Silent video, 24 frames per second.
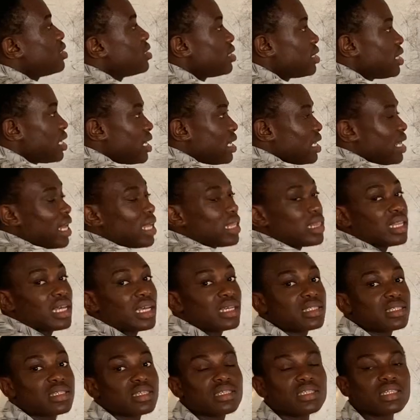then that
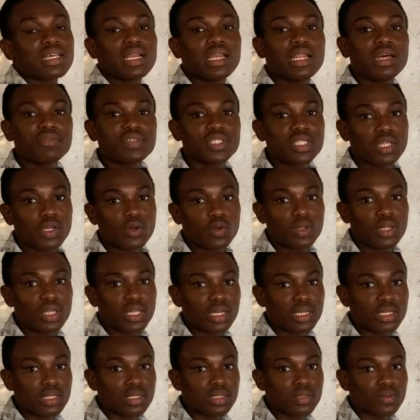test is a left-tailed
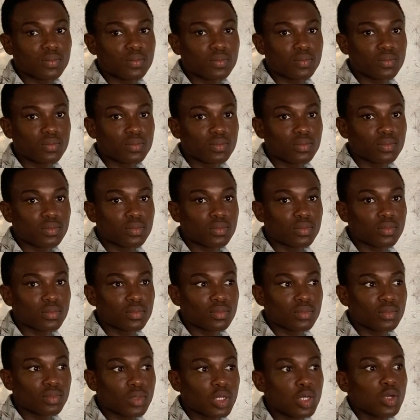test.
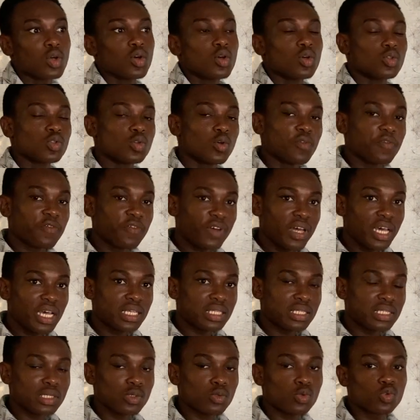So first
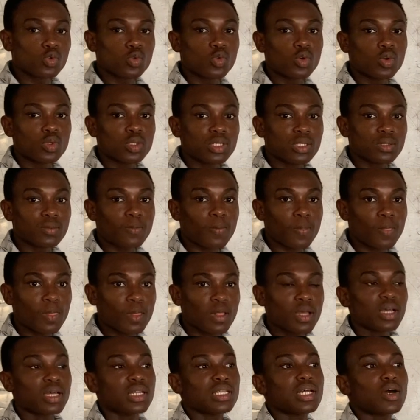thing to note,
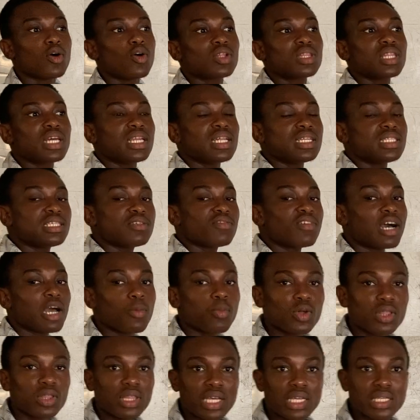the alternative
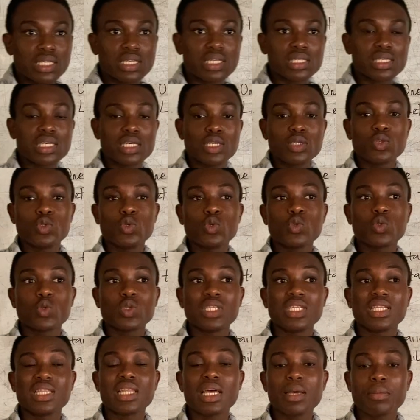hypothesis is used to
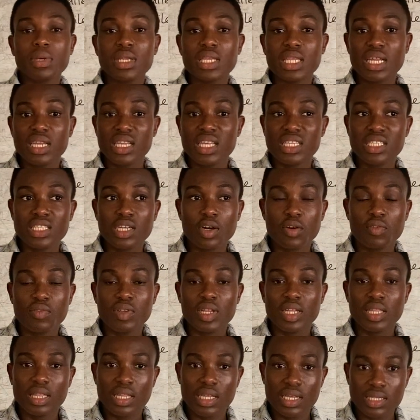determine the nature of the
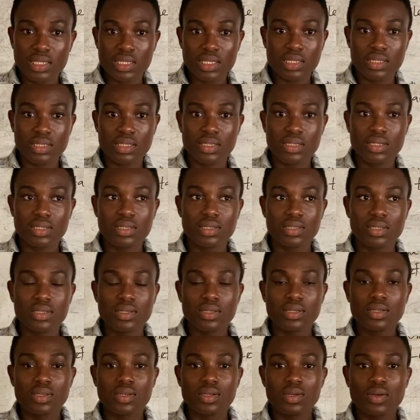test,
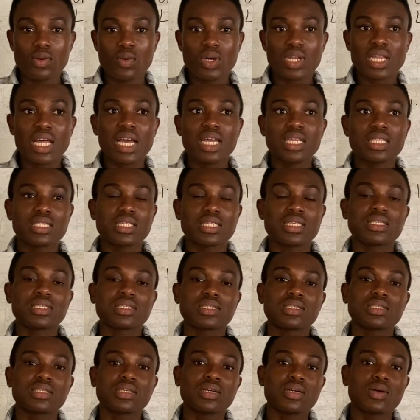whether it
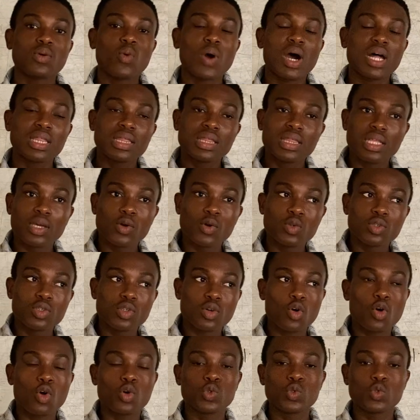is one-tailed
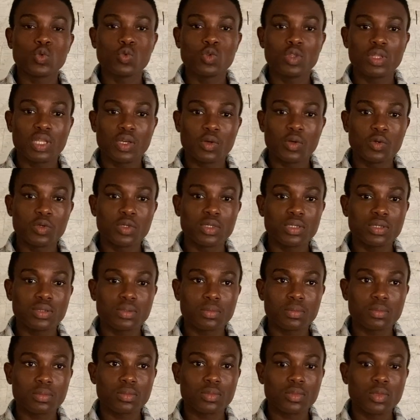or two-tailed.
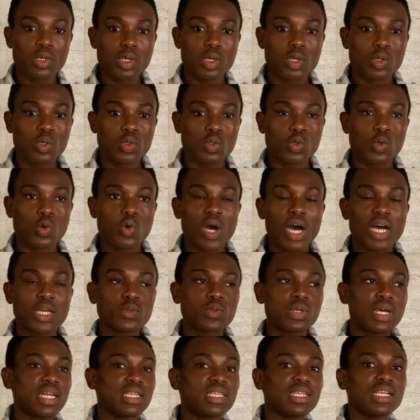So as
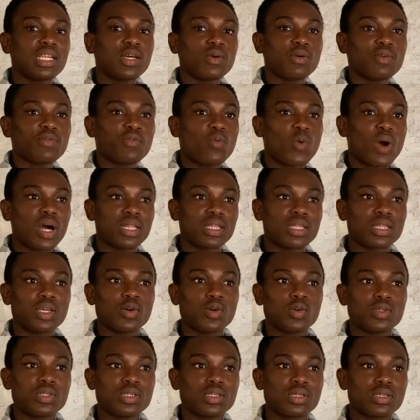we are dealing with
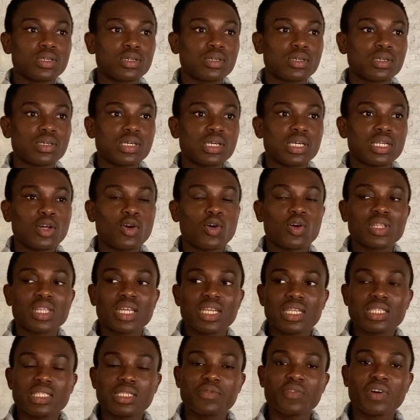one-tailed, the
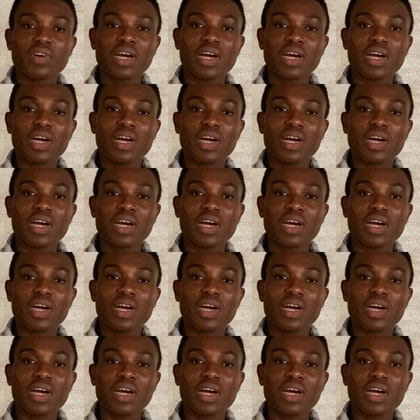alternative